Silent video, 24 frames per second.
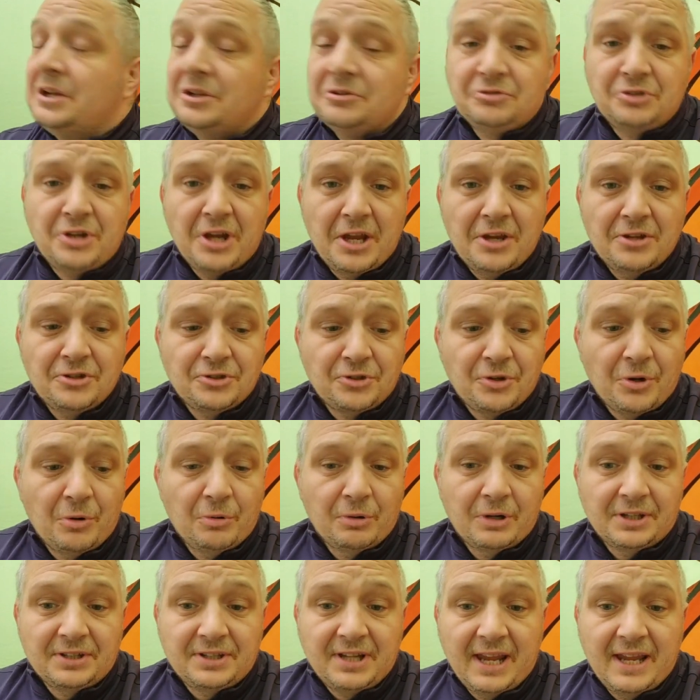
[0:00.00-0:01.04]
changed all
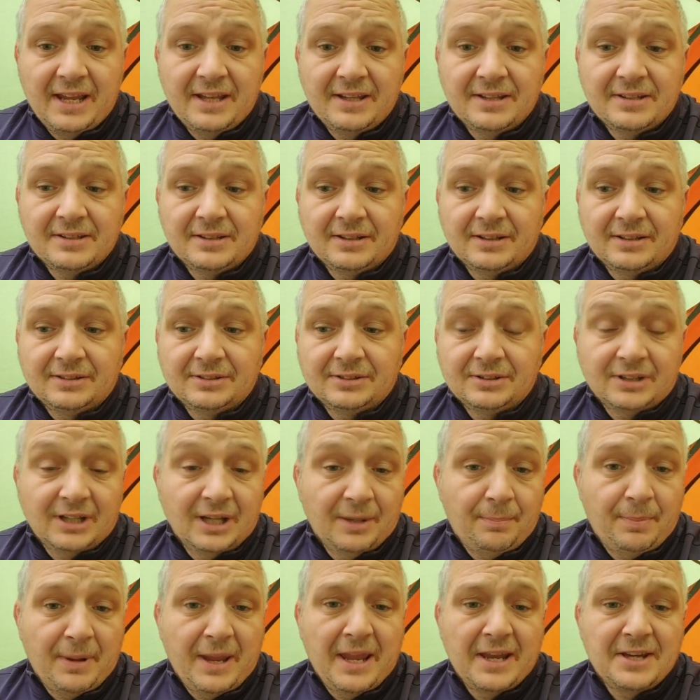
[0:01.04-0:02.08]
the
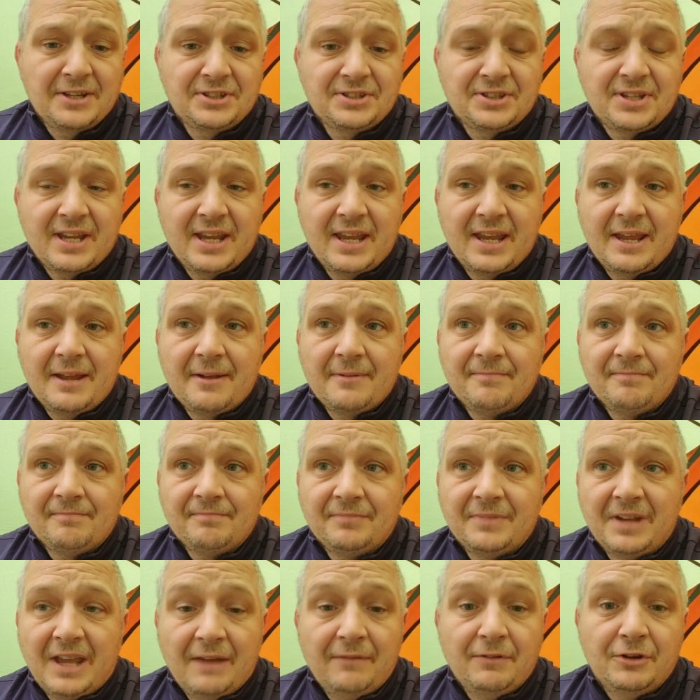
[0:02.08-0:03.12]
pegs to
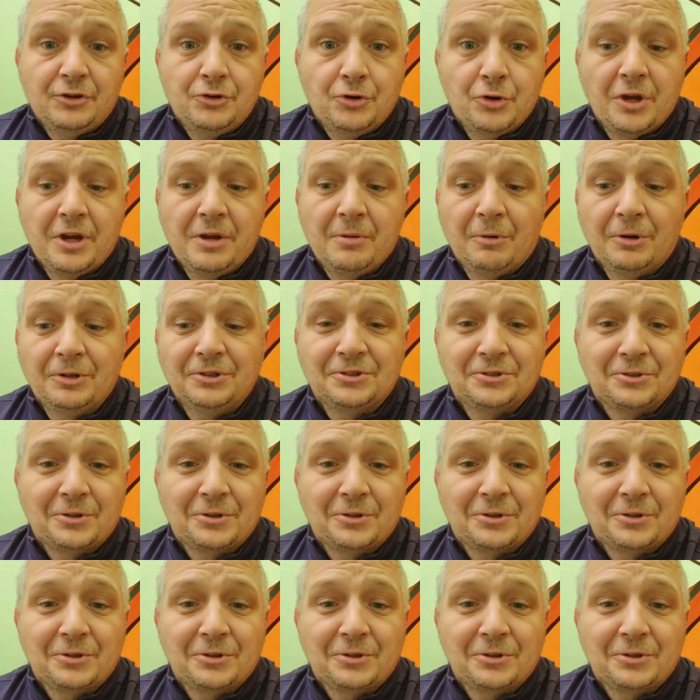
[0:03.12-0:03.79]
heavy duty ones.